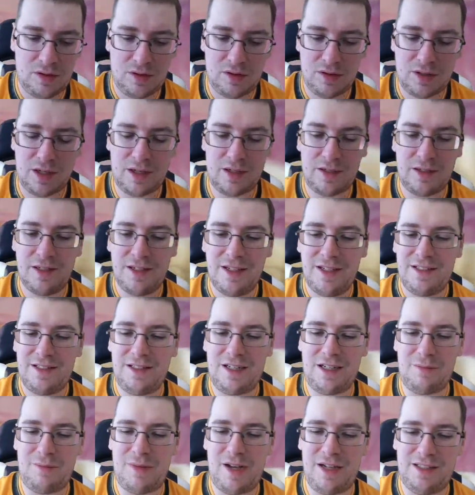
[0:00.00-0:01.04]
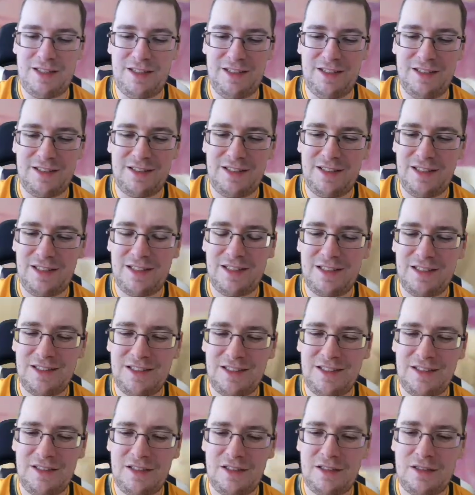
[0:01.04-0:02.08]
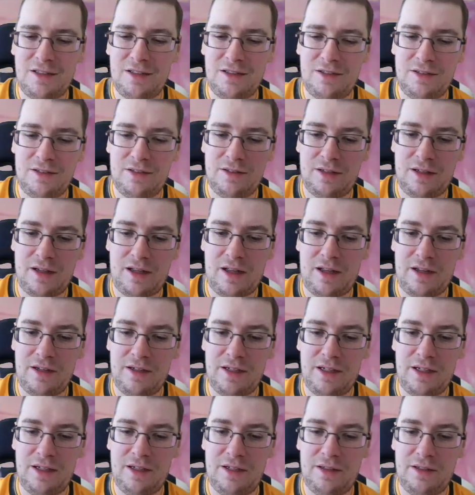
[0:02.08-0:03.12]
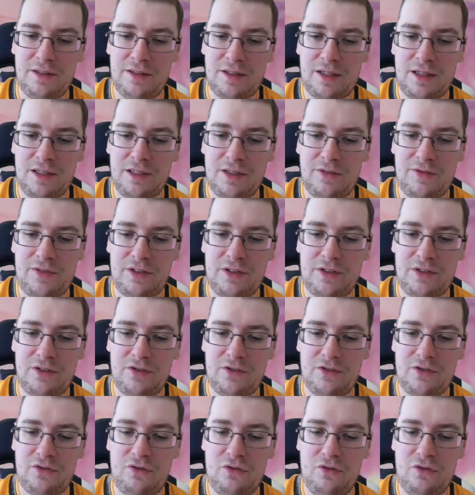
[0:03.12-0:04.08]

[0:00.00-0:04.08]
Okay, not a Manchester United card, and he is a defensive